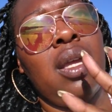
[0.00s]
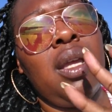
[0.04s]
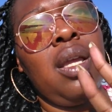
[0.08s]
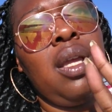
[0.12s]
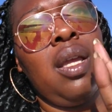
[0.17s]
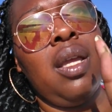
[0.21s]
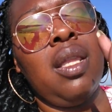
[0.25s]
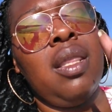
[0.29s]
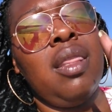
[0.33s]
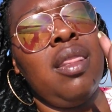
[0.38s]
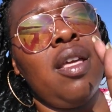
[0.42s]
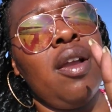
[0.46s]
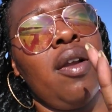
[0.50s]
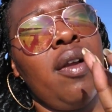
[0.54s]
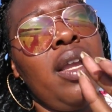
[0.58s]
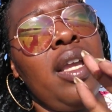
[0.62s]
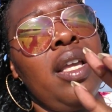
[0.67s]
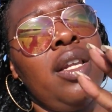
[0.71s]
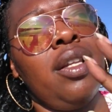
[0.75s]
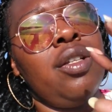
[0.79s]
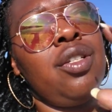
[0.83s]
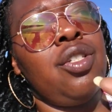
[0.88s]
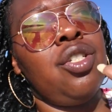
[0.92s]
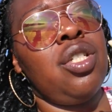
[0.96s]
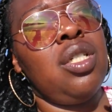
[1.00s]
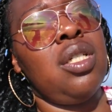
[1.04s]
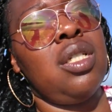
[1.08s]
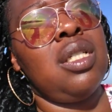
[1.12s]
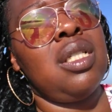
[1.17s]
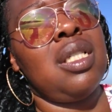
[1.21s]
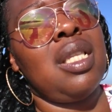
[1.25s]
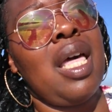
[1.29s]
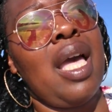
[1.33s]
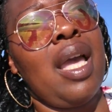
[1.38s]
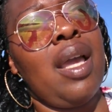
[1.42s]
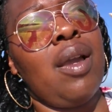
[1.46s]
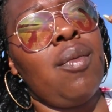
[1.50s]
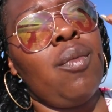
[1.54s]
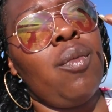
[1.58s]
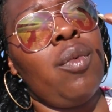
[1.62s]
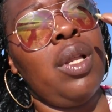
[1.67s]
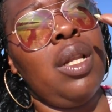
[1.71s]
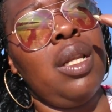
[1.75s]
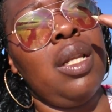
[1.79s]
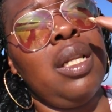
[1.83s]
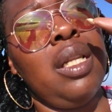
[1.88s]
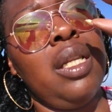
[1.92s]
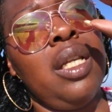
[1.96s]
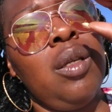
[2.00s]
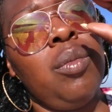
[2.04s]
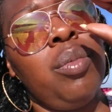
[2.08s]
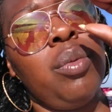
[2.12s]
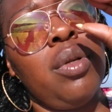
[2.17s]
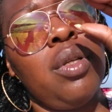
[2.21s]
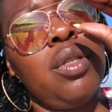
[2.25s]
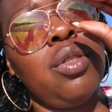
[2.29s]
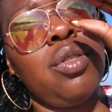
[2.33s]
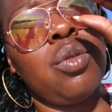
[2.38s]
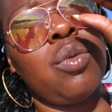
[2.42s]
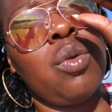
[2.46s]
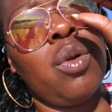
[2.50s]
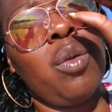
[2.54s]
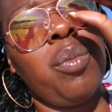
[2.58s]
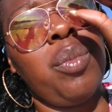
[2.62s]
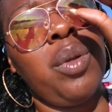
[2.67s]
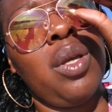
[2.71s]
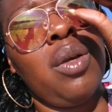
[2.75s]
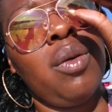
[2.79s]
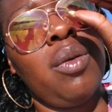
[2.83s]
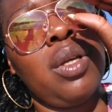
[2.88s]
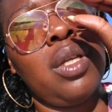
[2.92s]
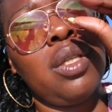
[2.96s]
in their energies, like when Libra and Scorpio